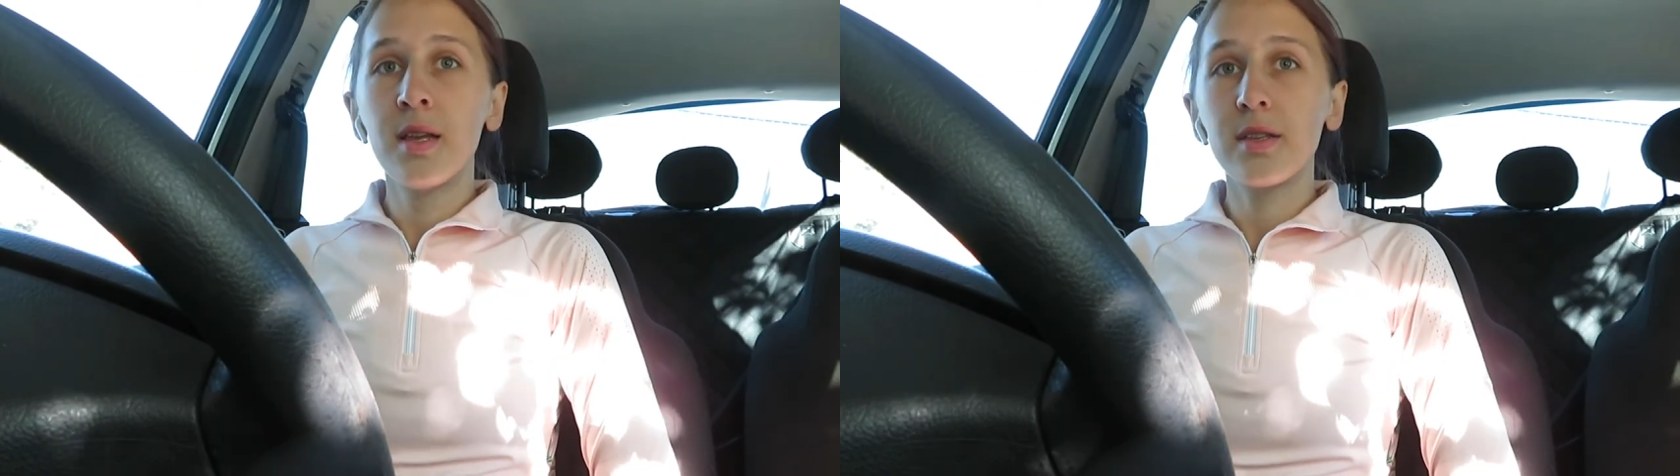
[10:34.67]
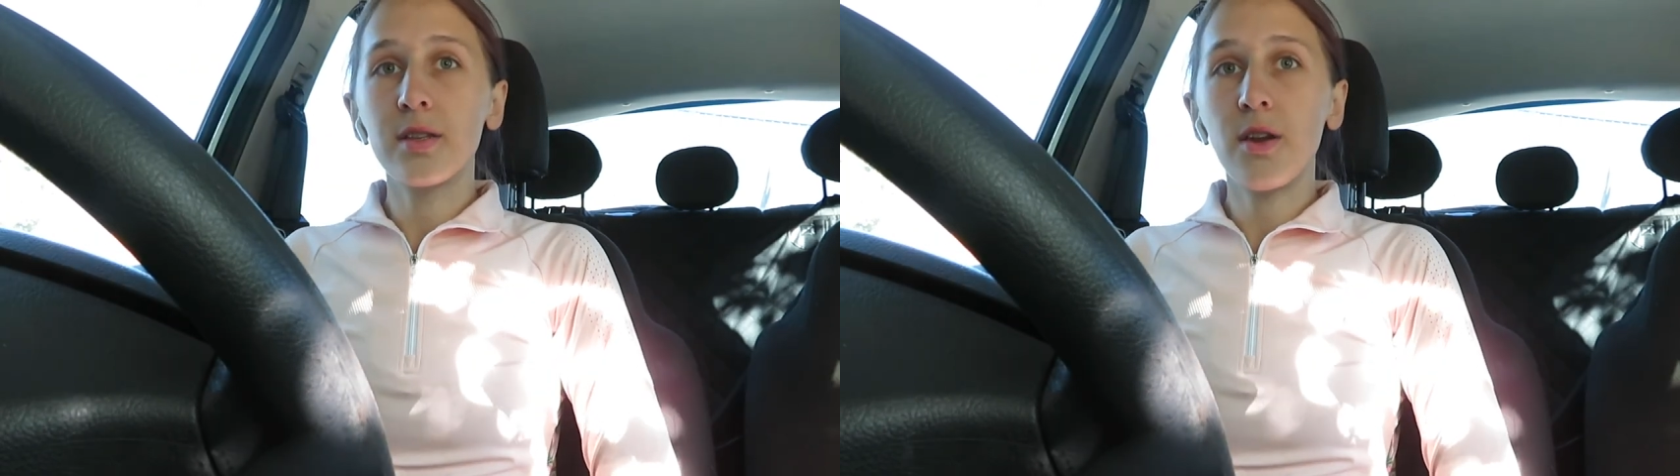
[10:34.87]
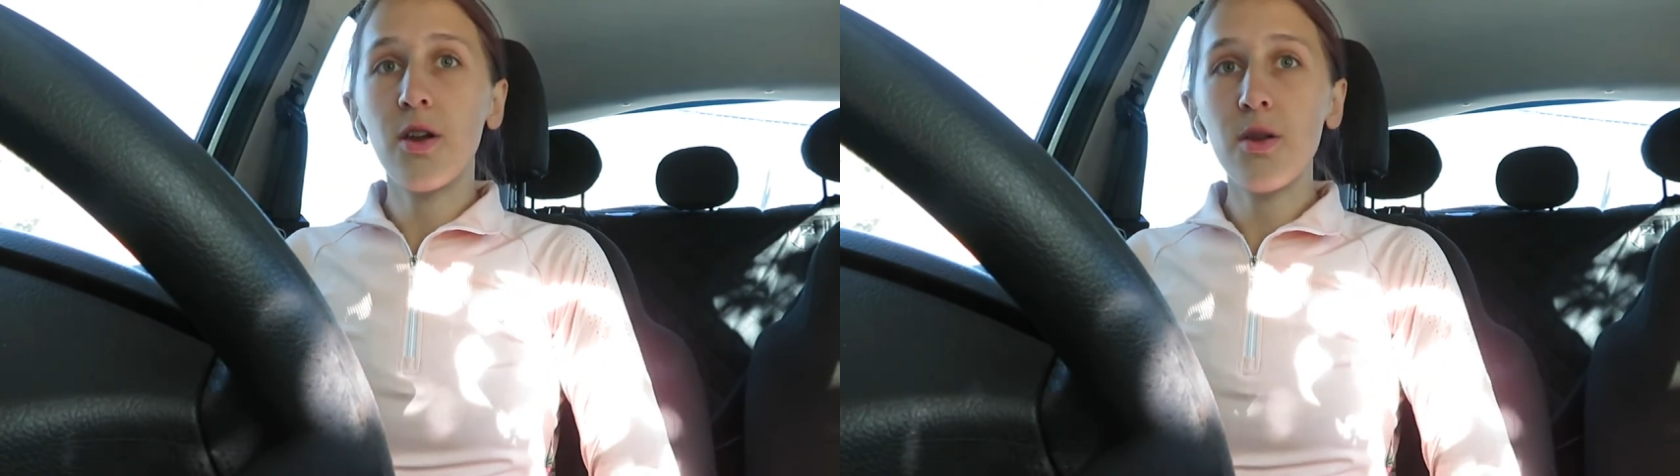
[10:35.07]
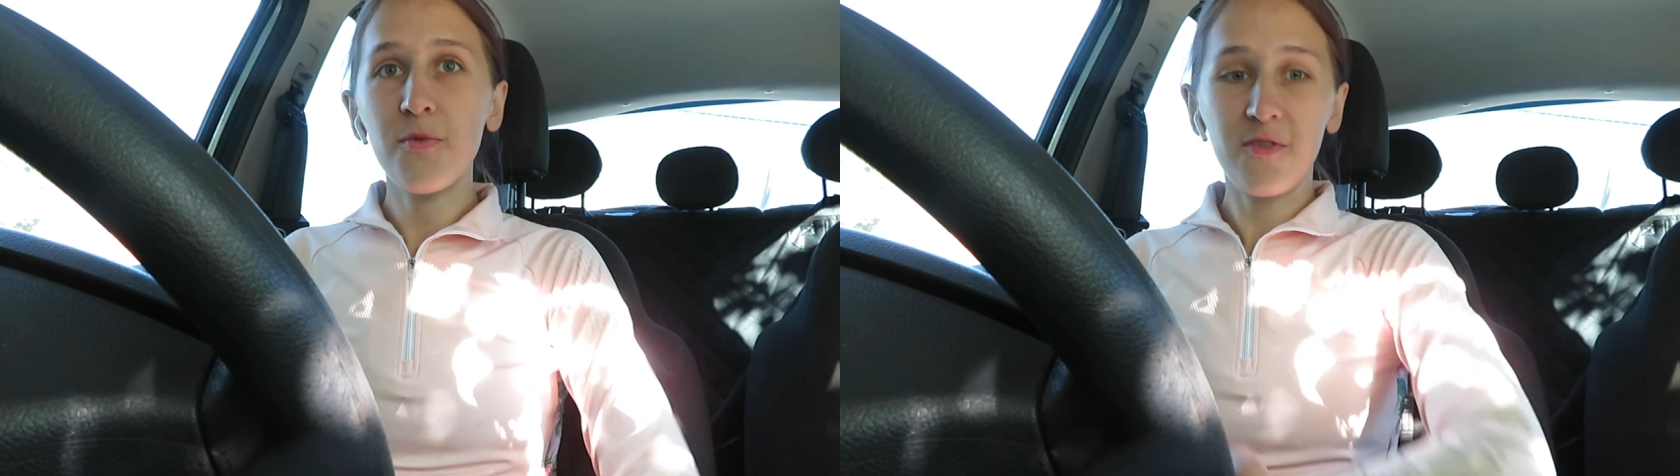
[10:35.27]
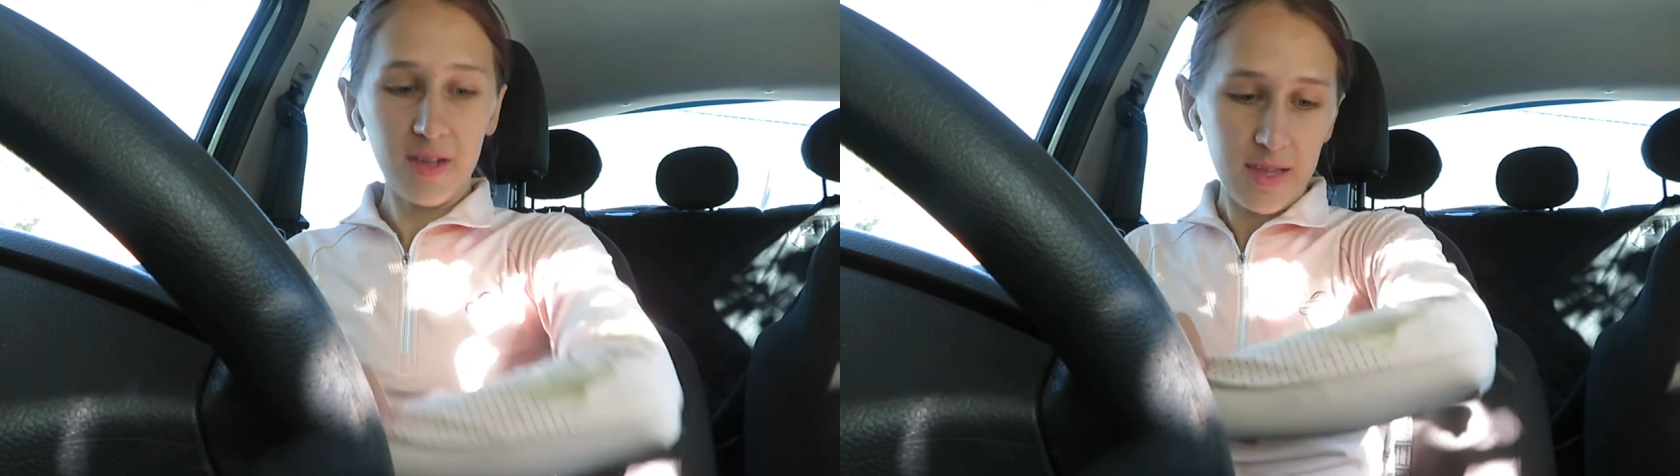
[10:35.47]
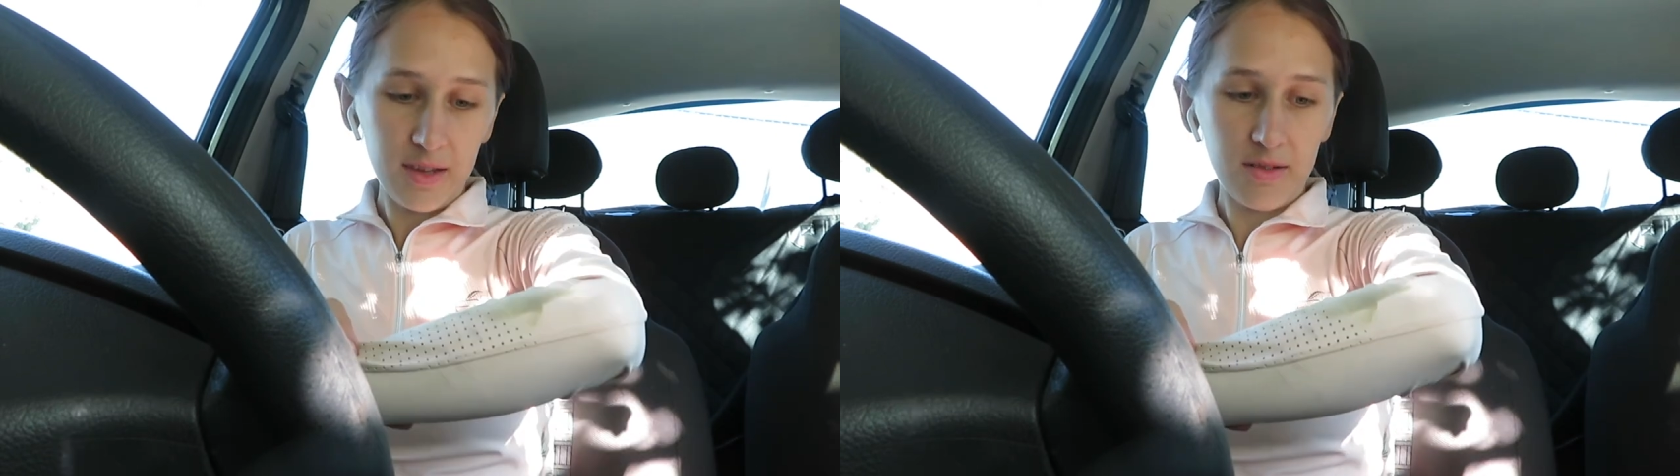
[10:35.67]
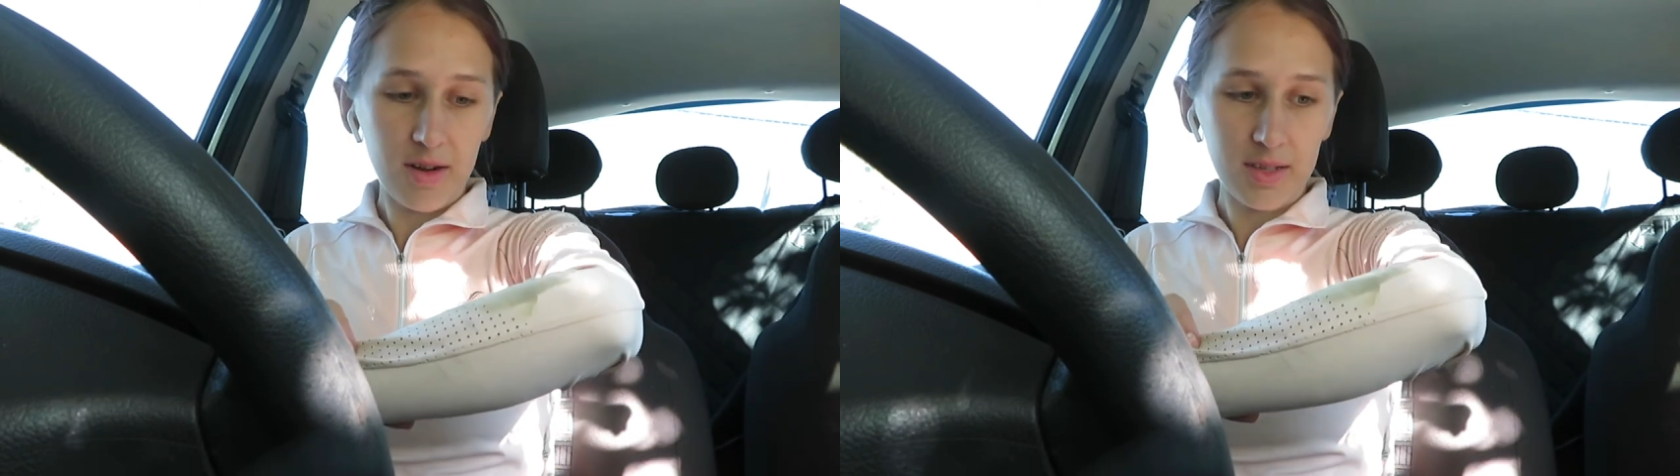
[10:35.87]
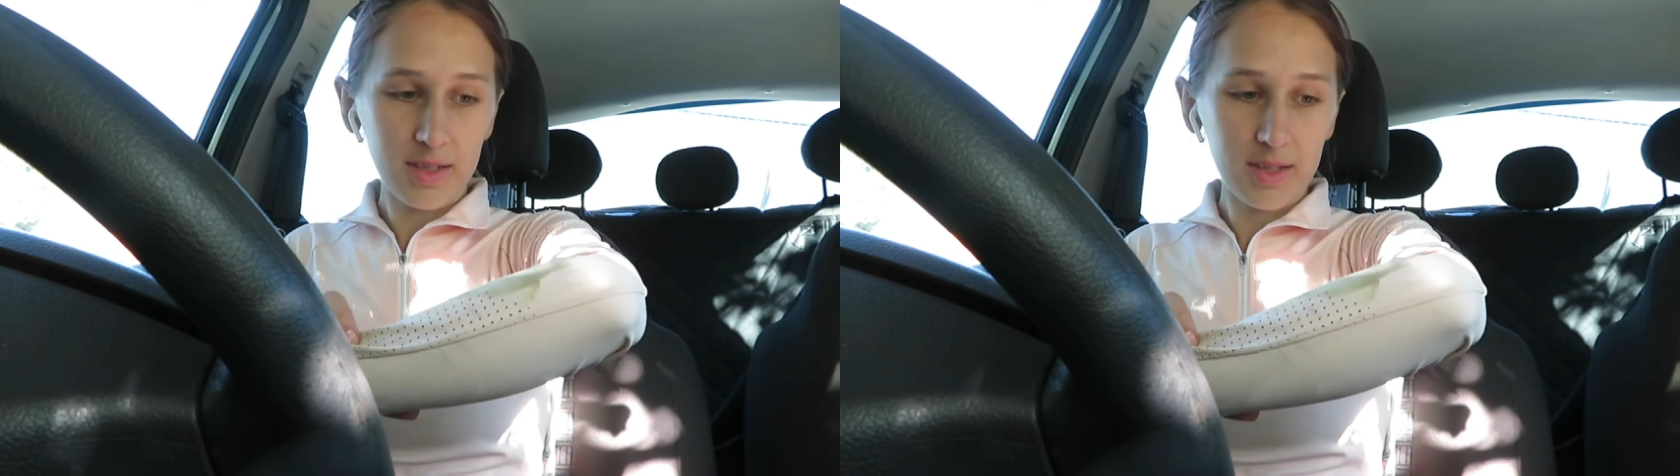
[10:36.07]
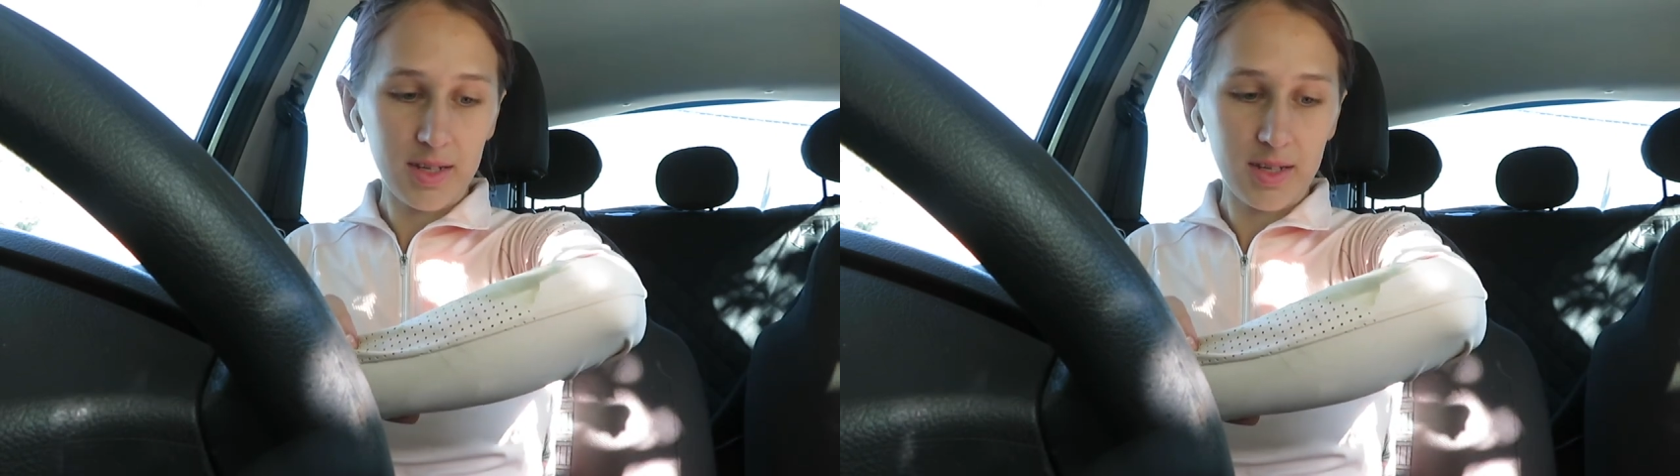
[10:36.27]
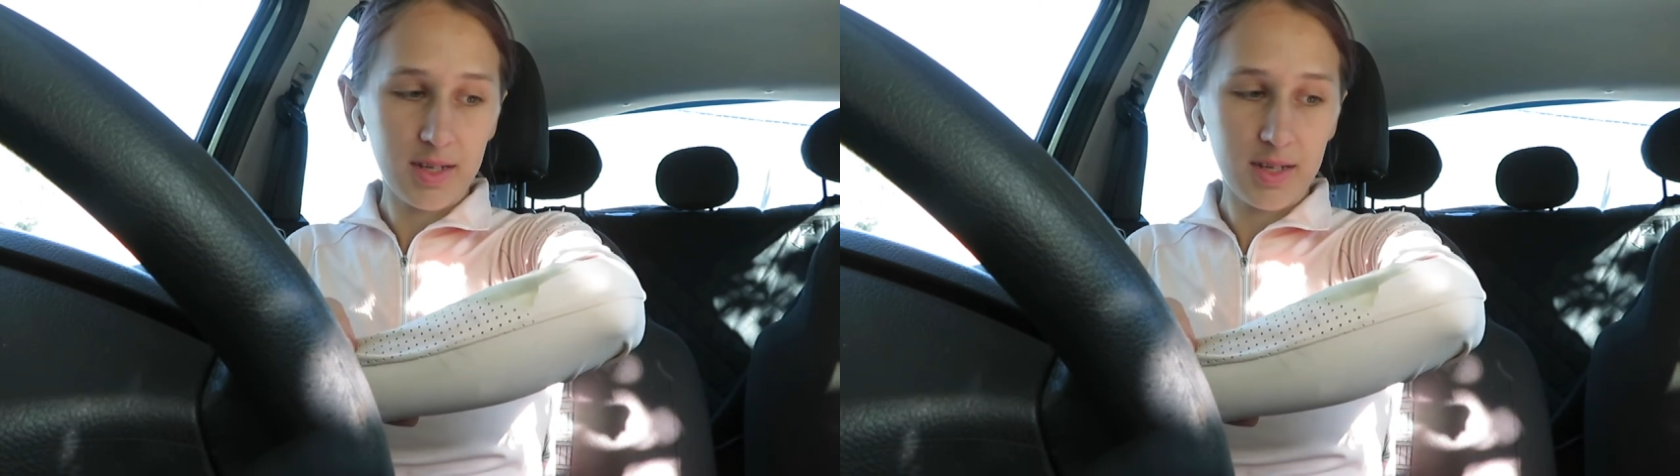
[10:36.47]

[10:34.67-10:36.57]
So hopefully the grass